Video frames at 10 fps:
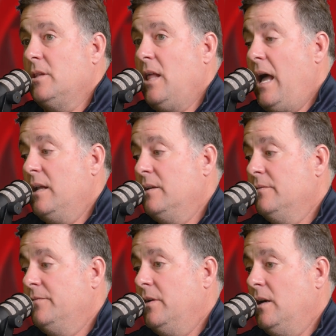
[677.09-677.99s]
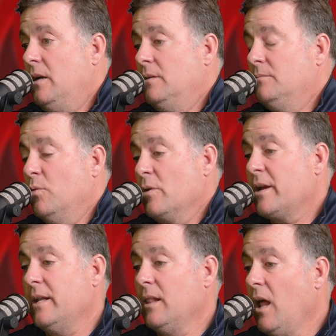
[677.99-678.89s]
we're
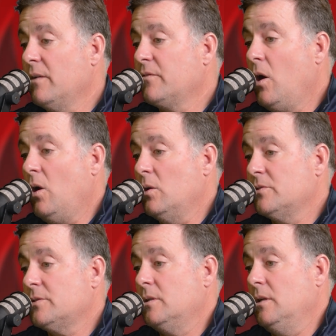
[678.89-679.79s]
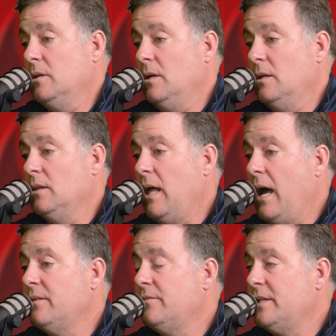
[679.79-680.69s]
getting a lot of calls. A
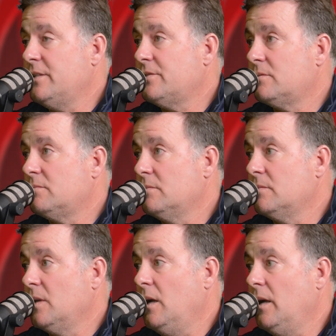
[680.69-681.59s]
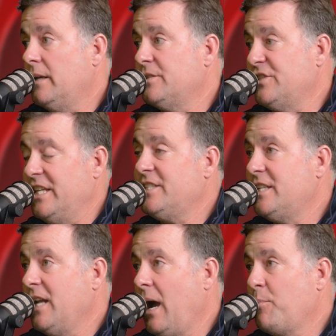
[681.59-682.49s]
lot of these
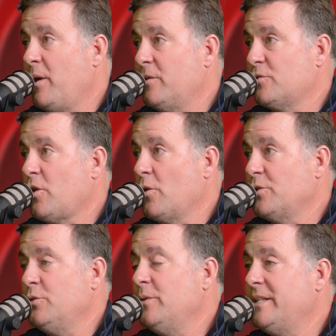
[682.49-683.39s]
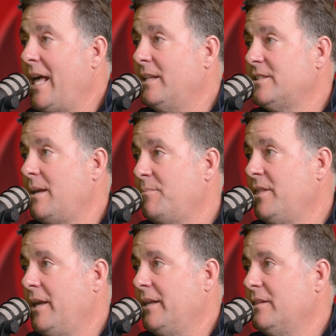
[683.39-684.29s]
existing operators are doing that same
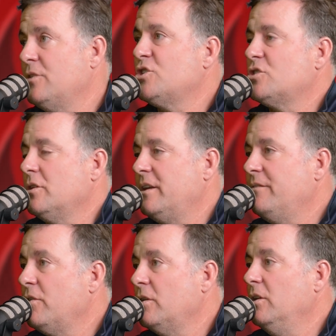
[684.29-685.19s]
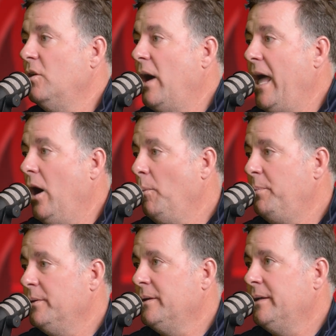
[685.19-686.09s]
thing. They're just looking for a little
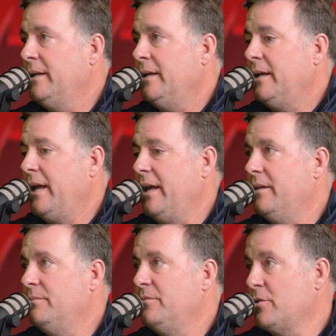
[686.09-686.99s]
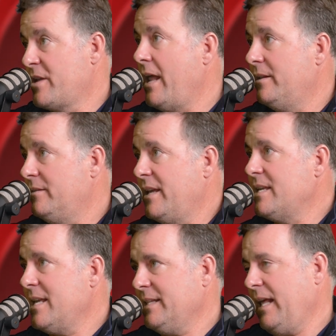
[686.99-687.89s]
help, and they
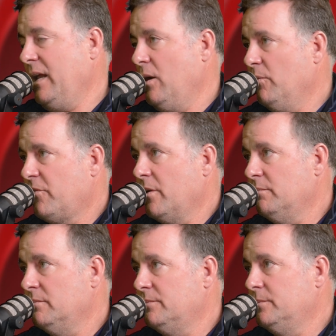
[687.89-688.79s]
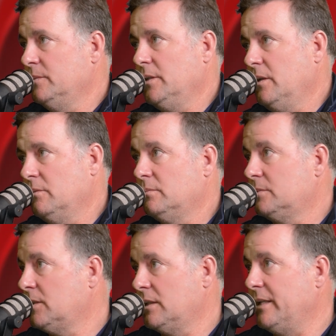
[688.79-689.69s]
can get that help from, you know,
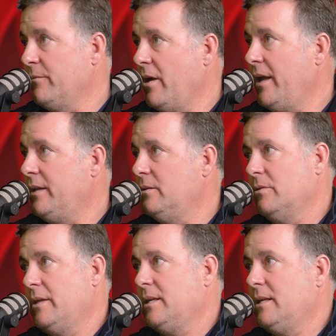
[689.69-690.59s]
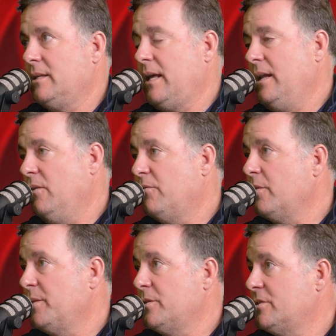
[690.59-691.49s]
Kleen-Rite, or they can get that help
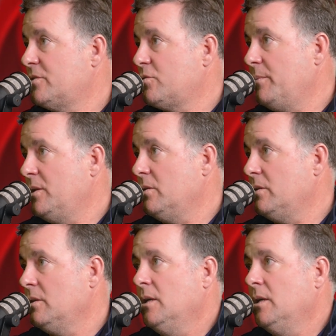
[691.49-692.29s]
from their distributor.